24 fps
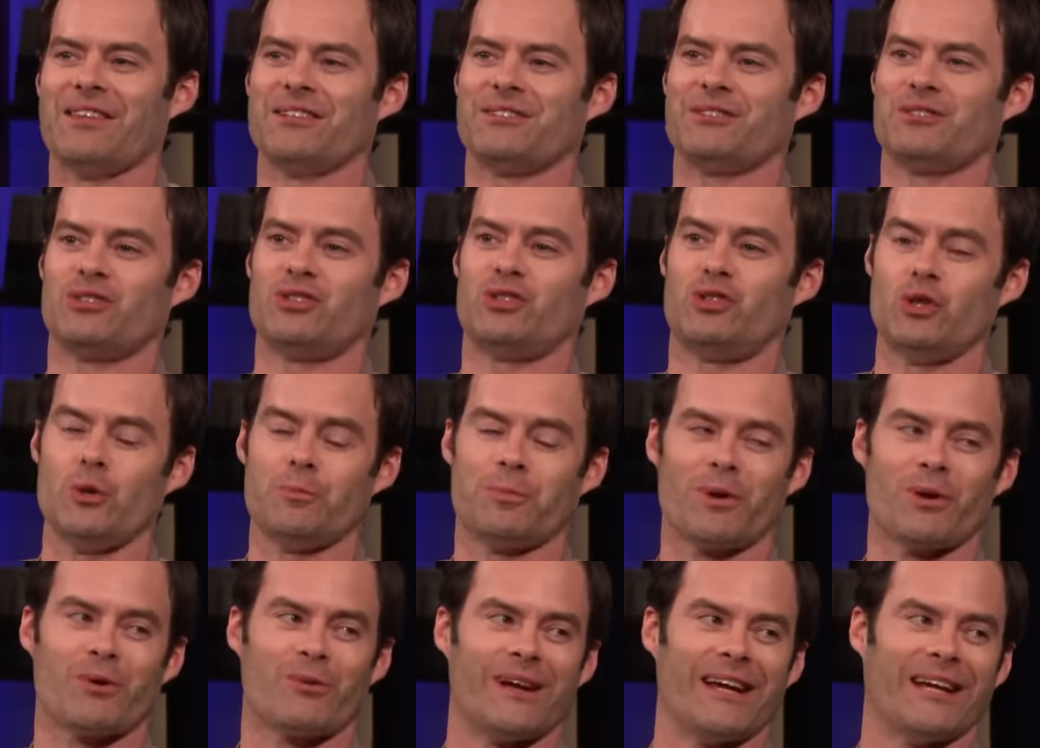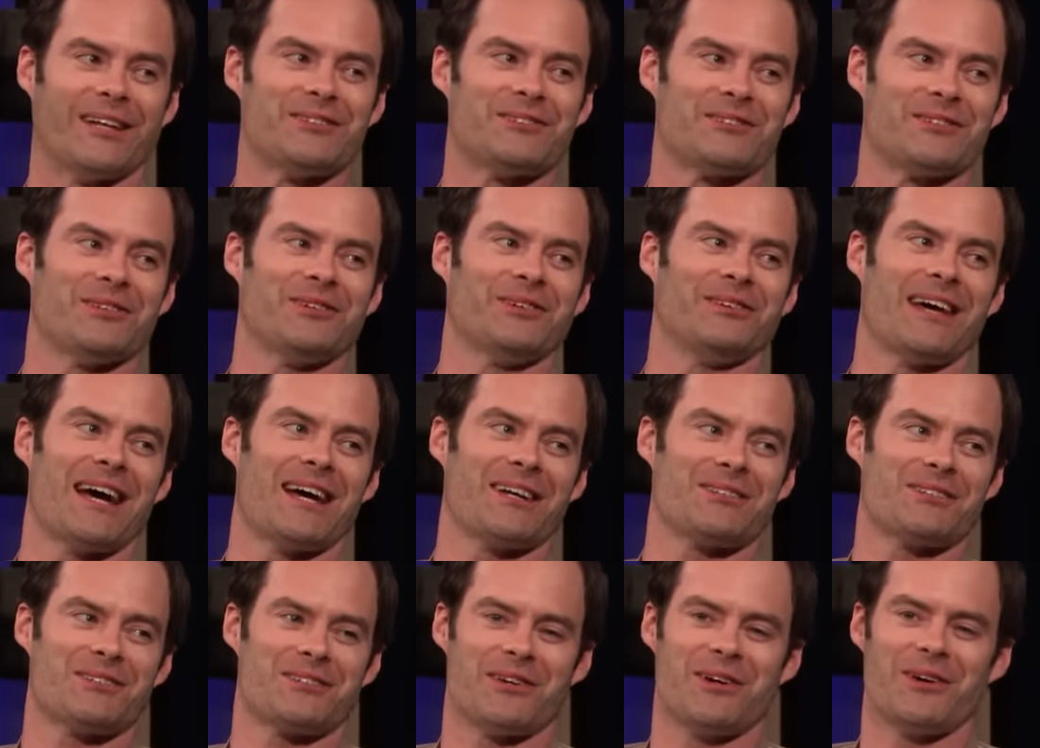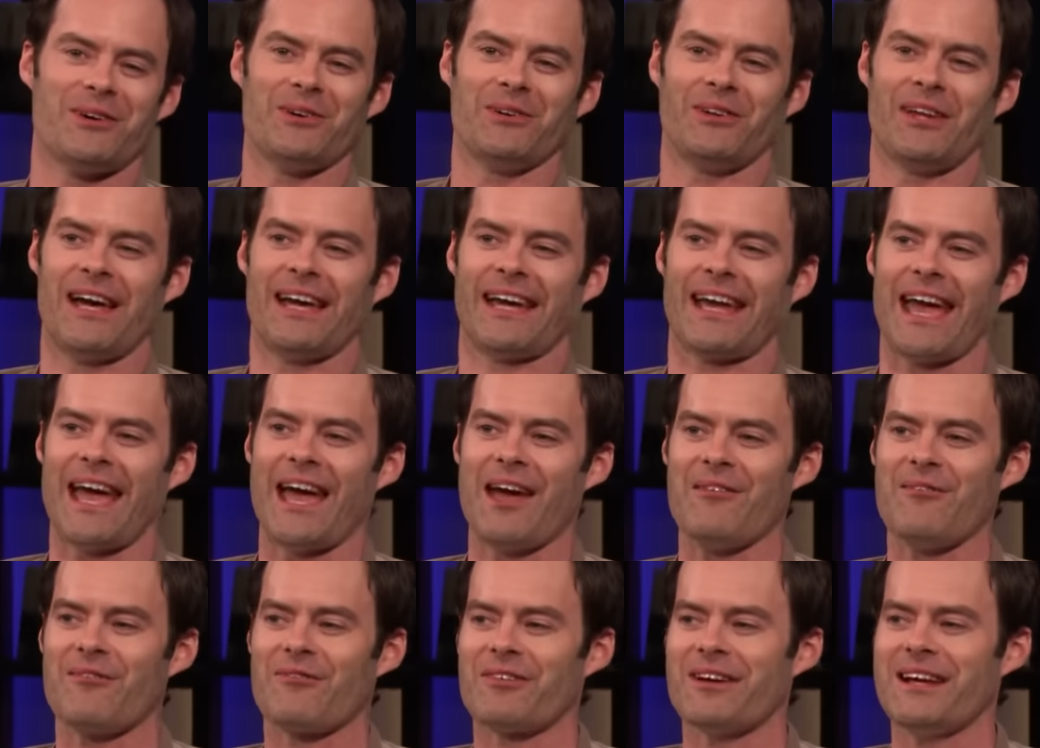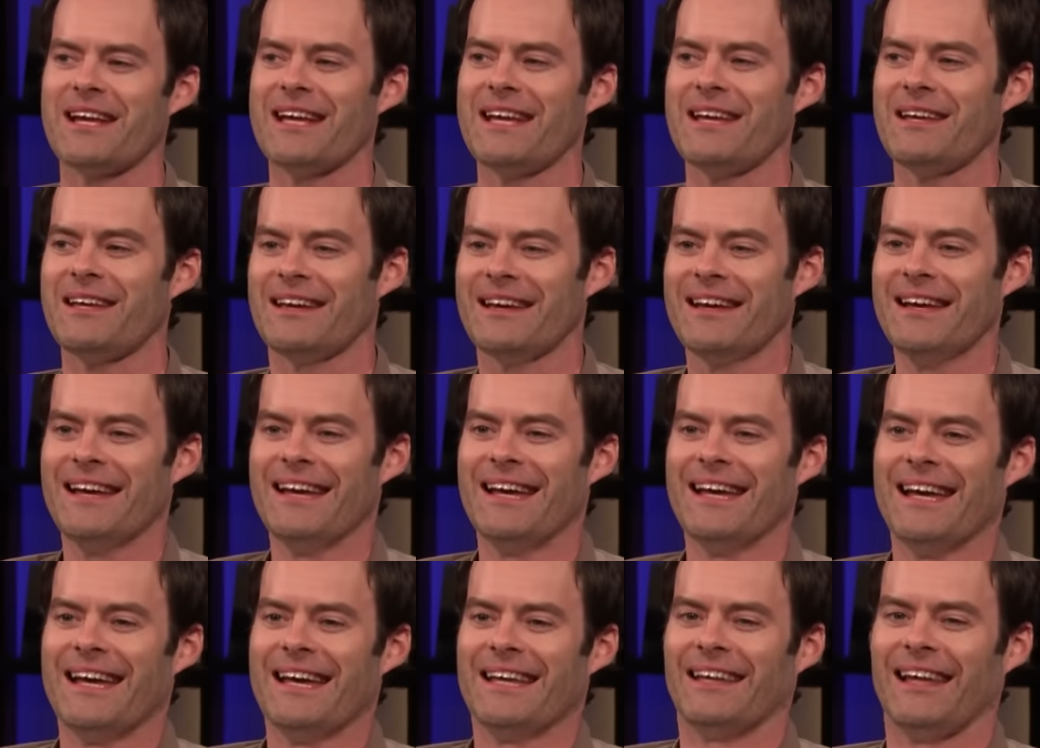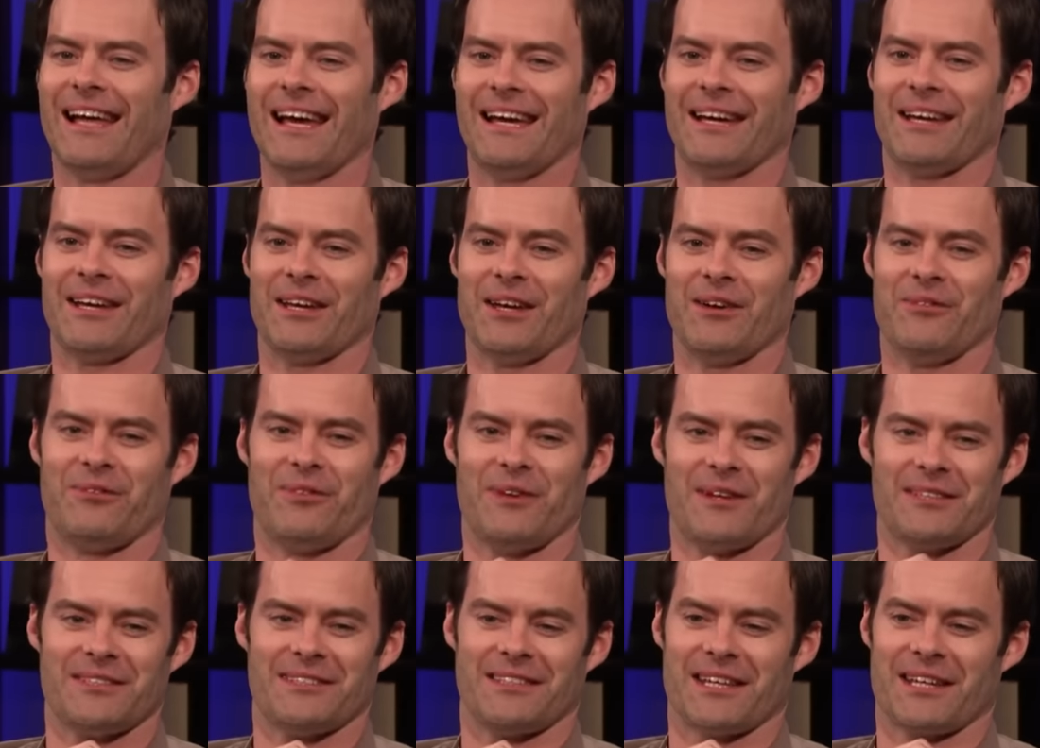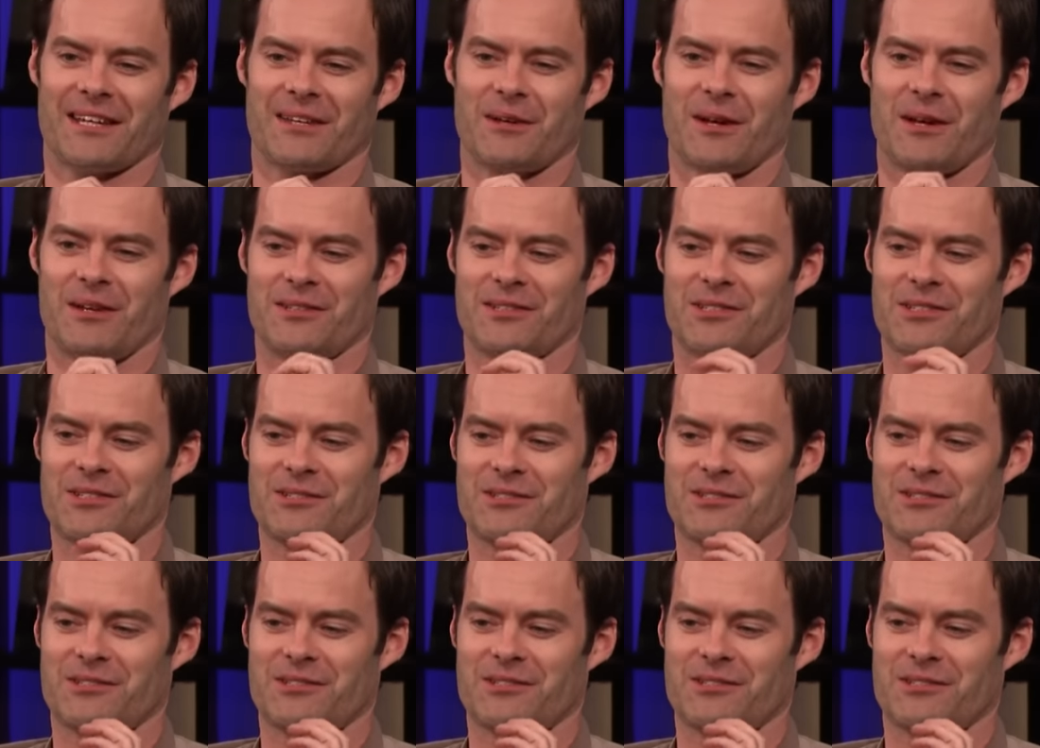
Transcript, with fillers: It's super regional that show. Like every, like if it's like a, uh,